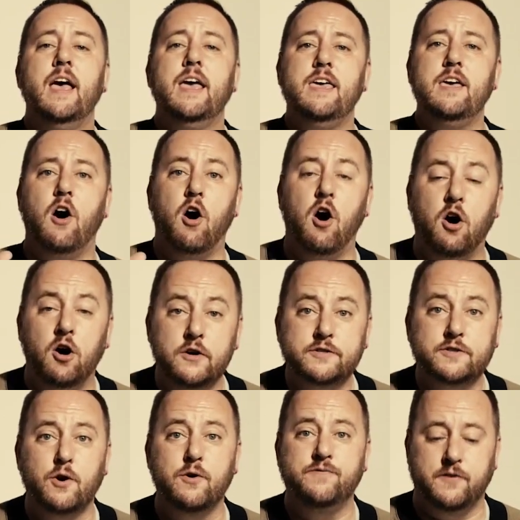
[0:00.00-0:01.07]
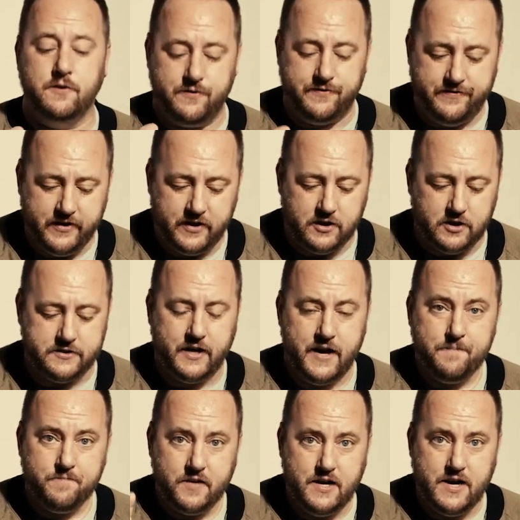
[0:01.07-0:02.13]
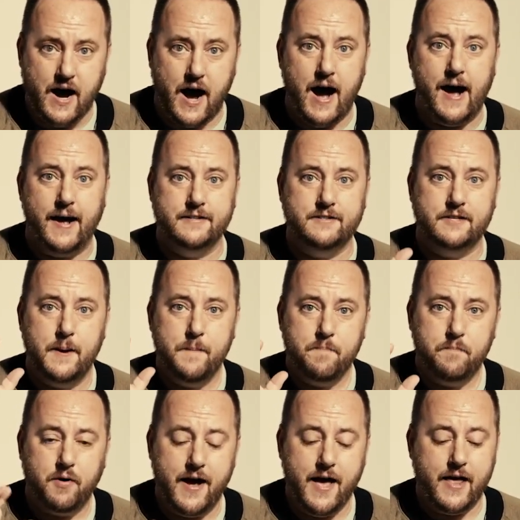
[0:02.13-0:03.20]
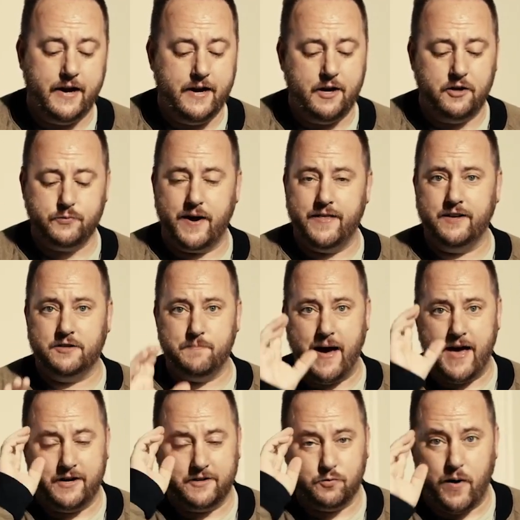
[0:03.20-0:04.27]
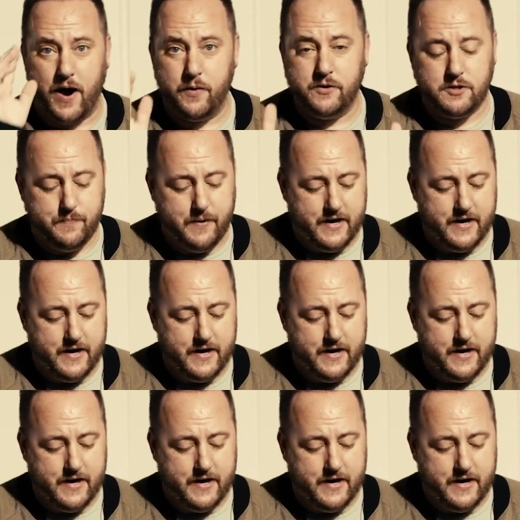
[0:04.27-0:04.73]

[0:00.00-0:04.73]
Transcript: he also fulfilled God's plan. And here's why this matters and why we should